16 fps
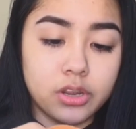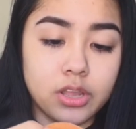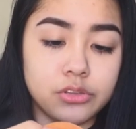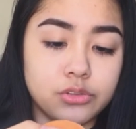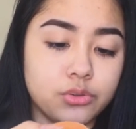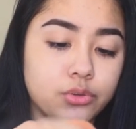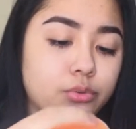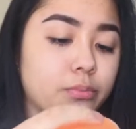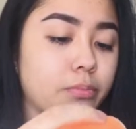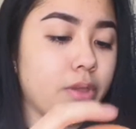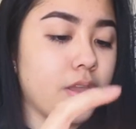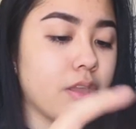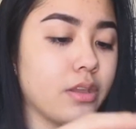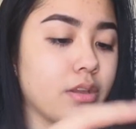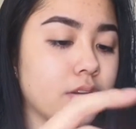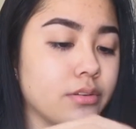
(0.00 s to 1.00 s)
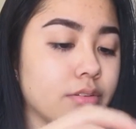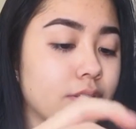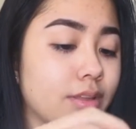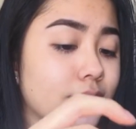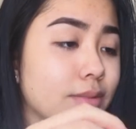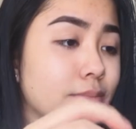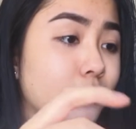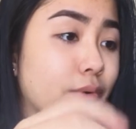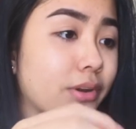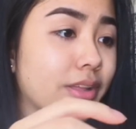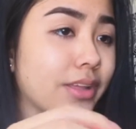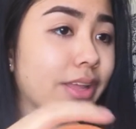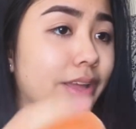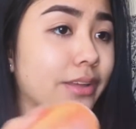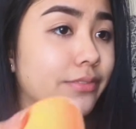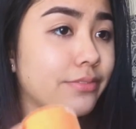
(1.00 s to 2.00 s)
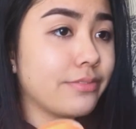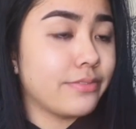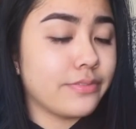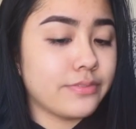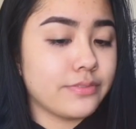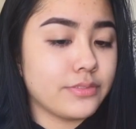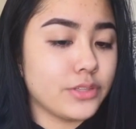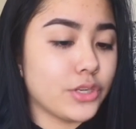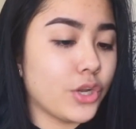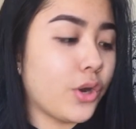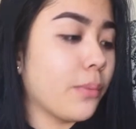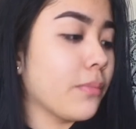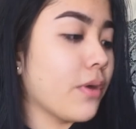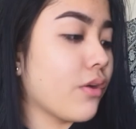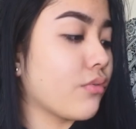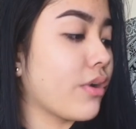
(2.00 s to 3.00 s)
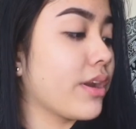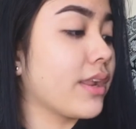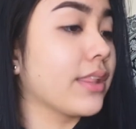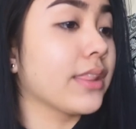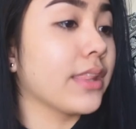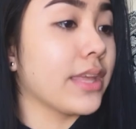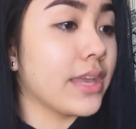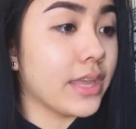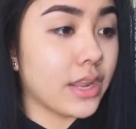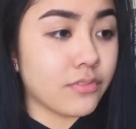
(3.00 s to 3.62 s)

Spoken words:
I do bake in the morning if, you know, I'm not running late.